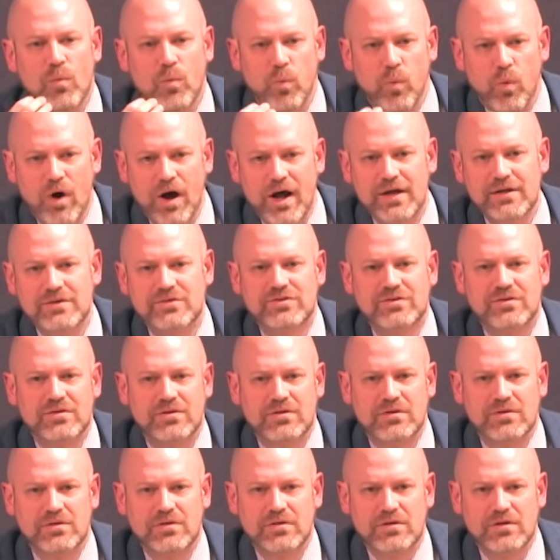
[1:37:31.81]
what
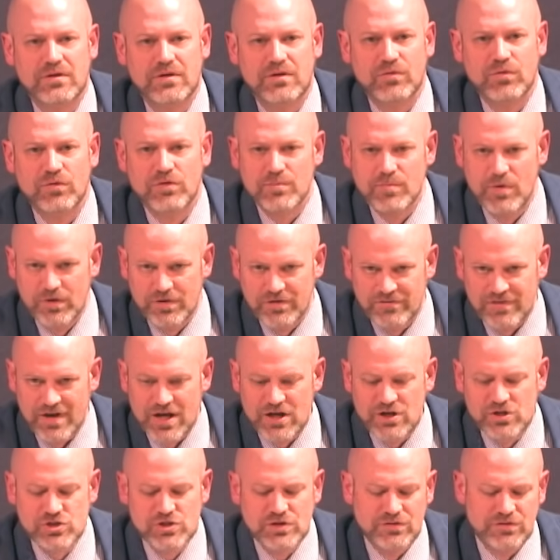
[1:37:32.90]
are the
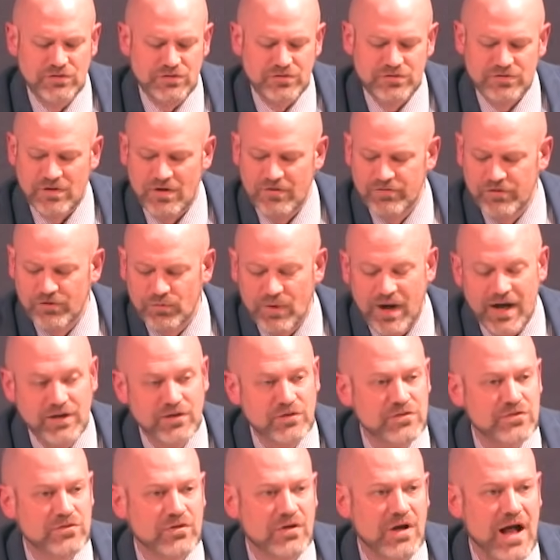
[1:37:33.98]
motivations of the
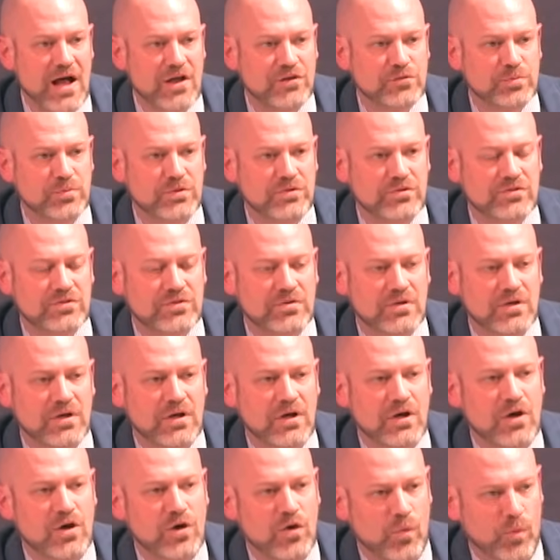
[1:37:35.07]
writers of the Gospels,
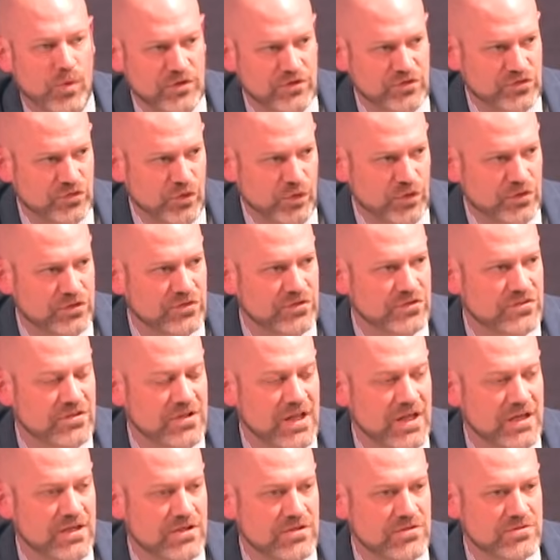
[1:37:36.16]
what sources did
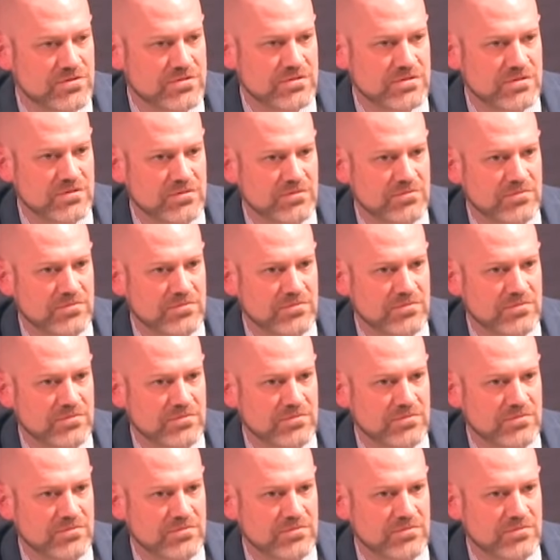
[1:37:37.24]
they use,